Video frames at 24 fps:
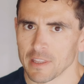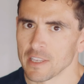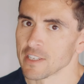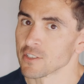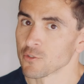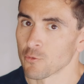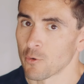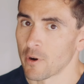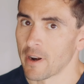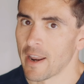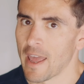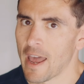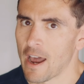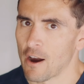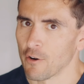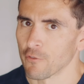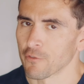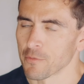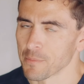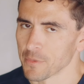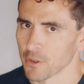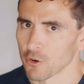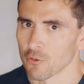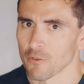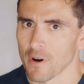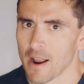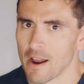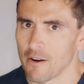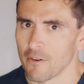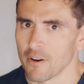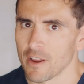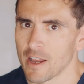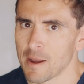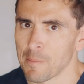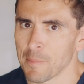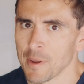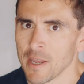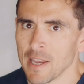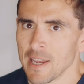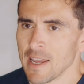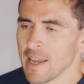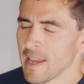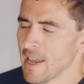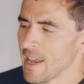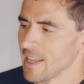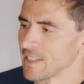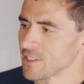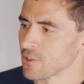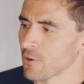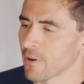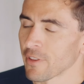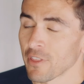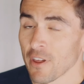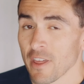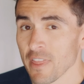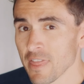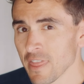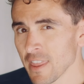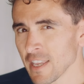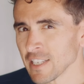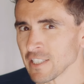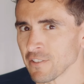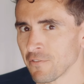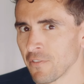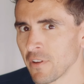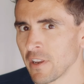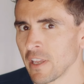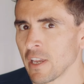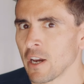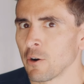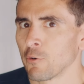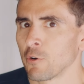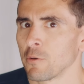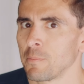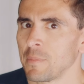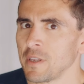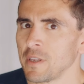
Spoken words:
this one out from the ground up. And so I thought this video would